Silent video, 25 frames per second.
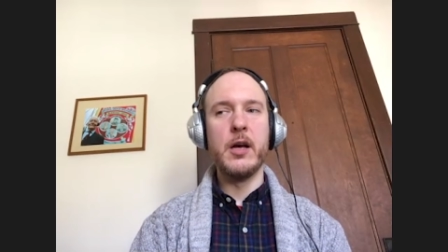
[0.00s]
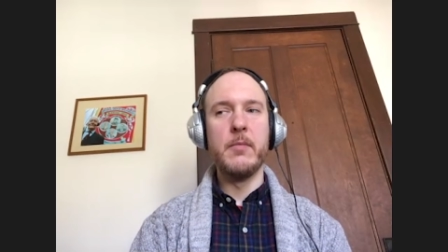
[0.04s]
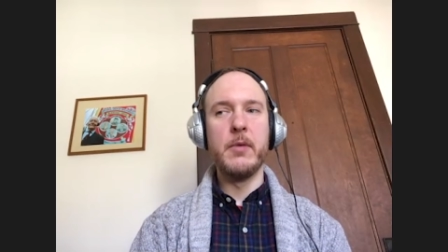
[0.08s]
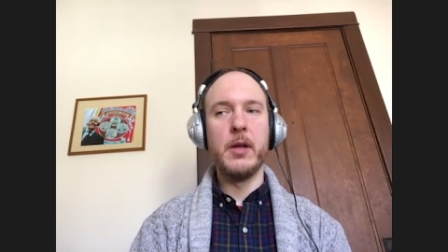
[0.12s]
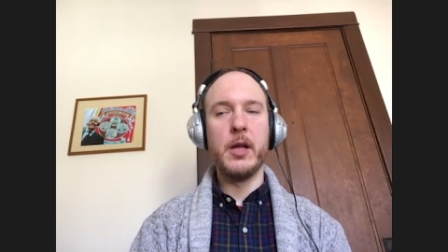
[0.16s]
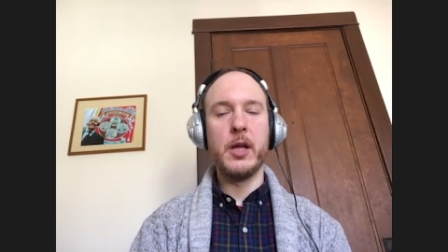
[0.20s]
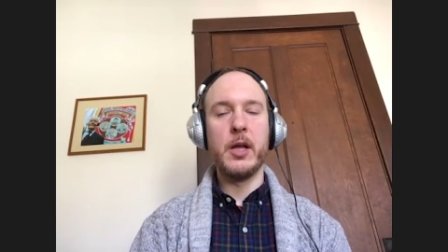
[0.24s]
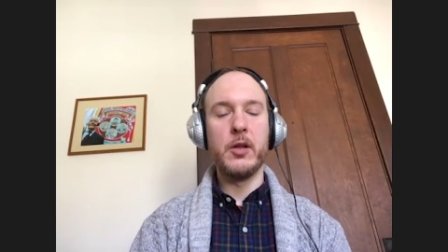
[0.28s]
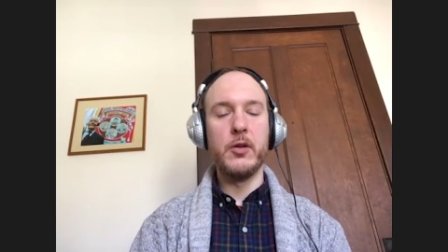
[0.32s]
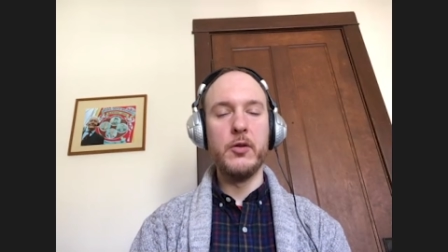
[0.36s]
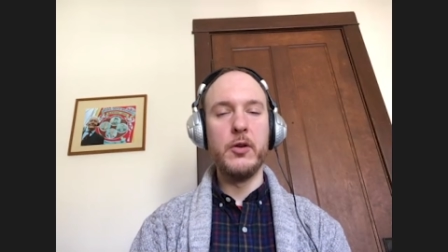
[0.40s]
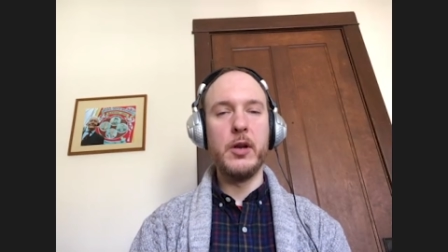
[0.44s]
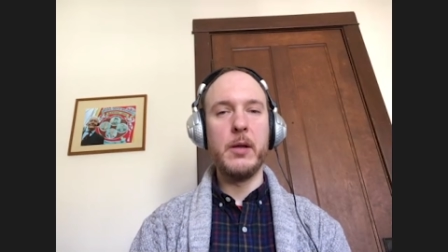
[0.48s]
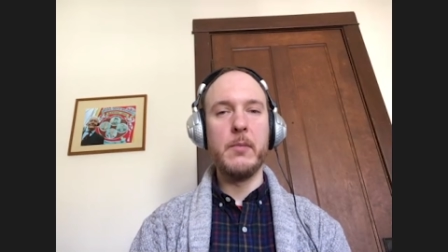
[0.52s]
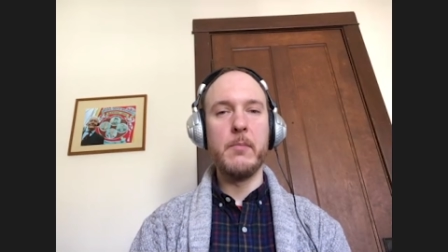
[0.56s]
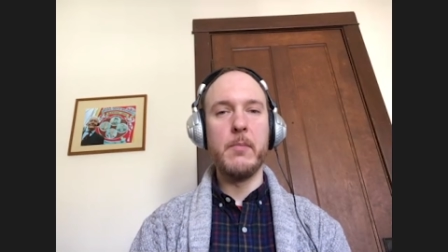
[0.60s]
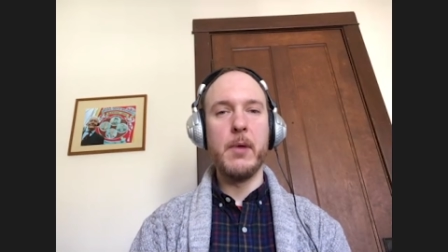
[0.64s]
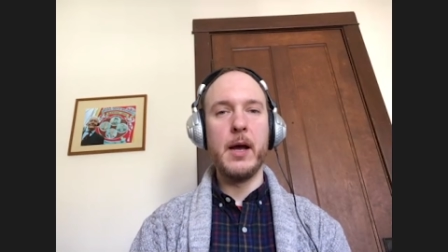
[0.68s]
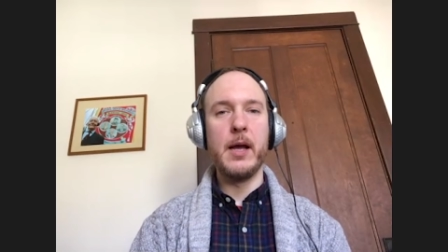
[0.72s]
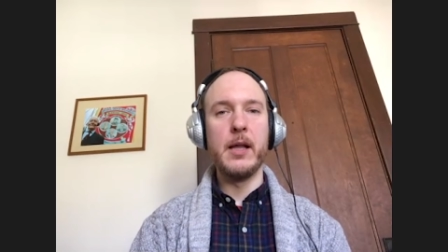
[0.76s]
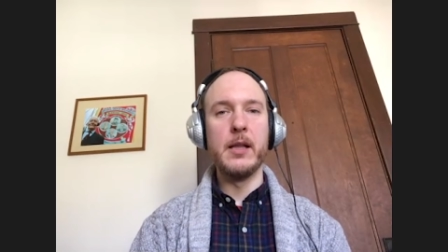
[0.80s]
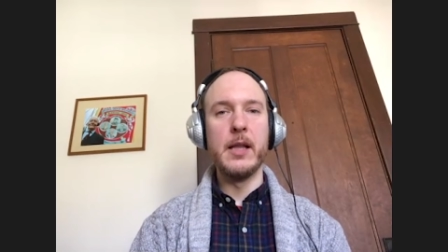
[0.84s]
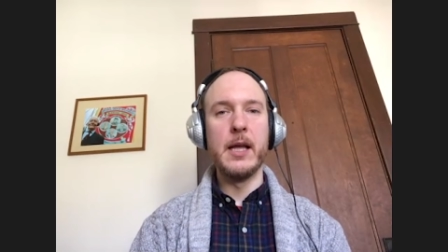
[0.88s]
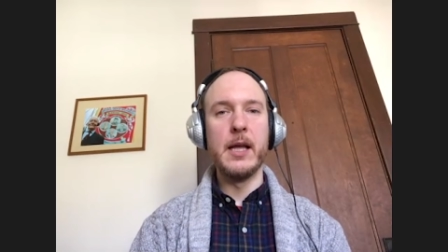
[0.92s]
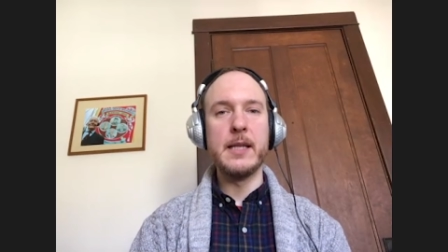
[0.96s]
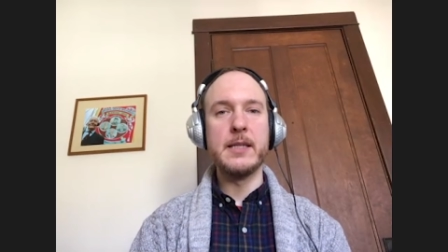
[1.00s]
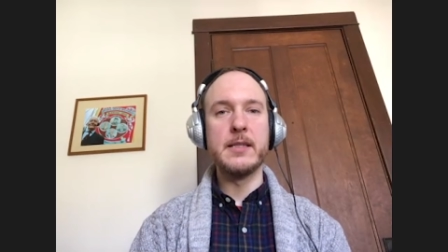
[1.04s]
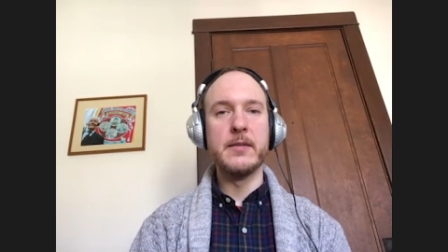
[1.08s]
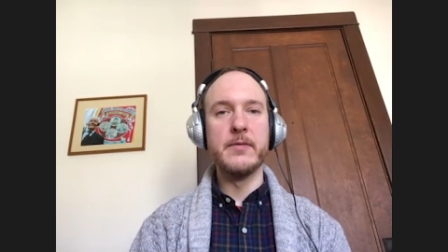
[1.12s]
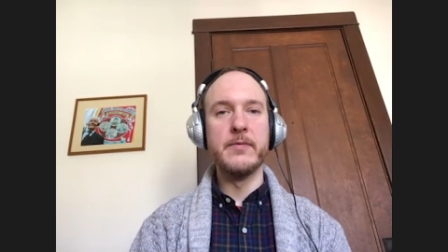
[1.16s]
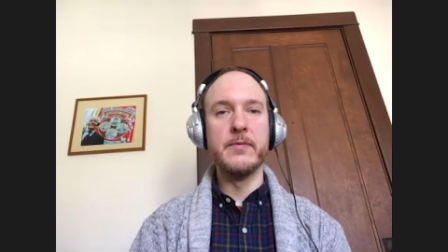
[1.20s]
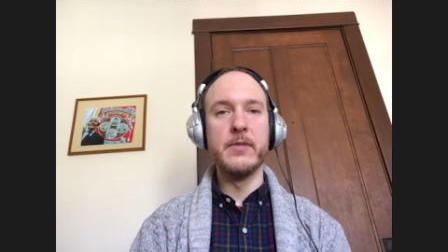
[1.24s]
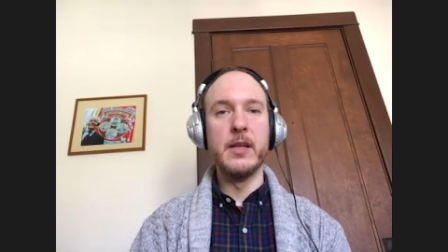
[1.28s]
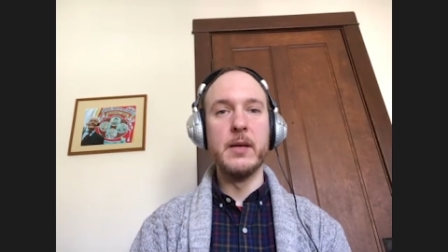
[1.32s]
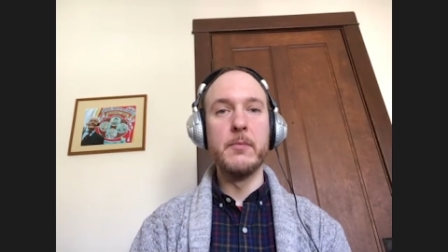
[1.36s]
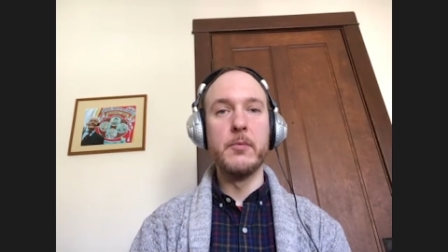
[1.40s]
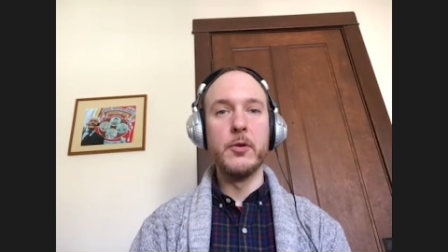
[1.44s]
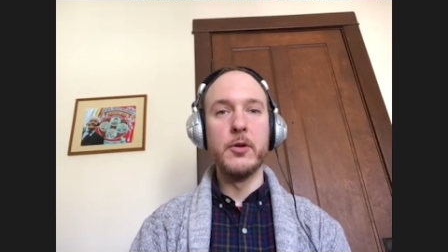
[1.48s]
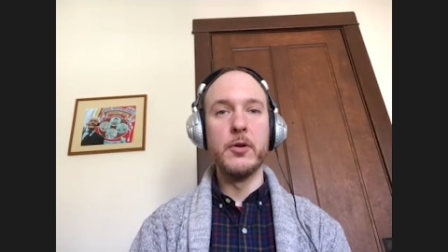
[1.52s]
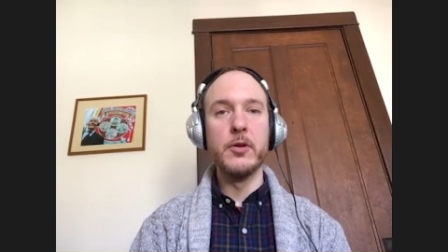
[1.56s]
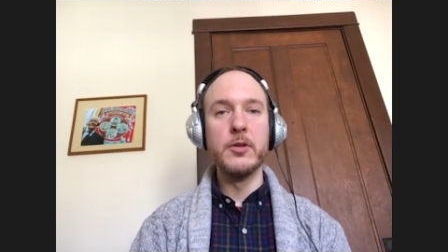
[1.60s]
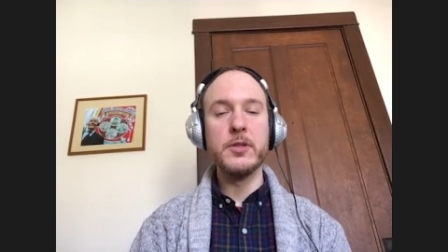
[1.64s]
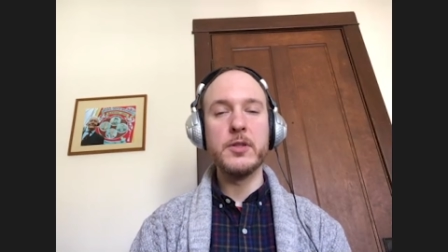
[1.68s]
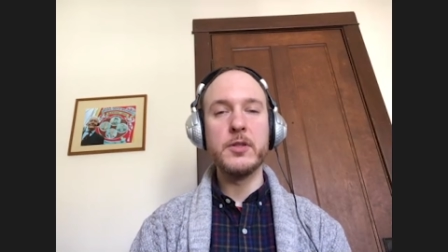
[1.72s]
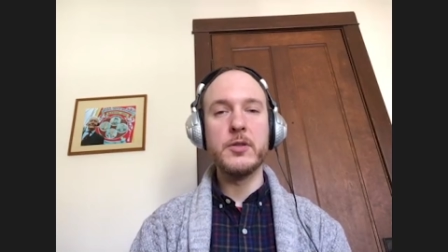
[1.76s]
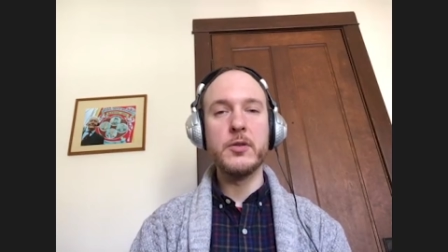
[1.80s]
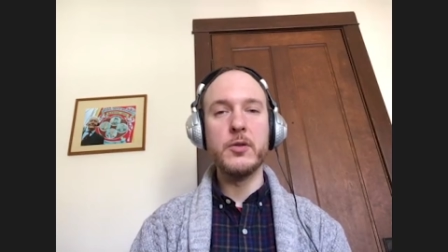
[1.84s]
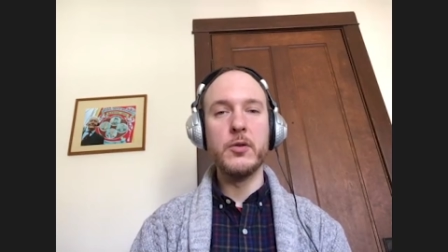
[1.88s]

including by lots of liberals